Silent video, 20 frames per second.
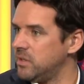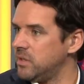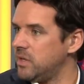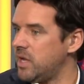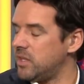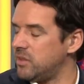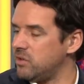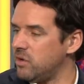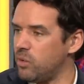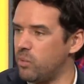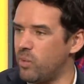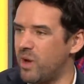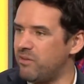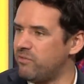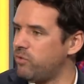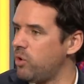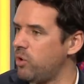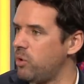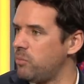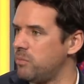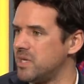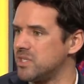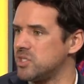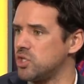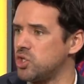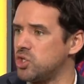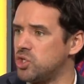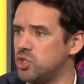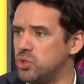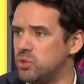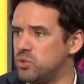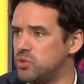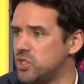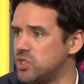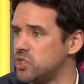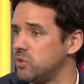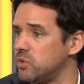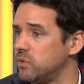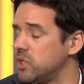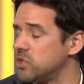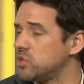and their away form is a huge issue. And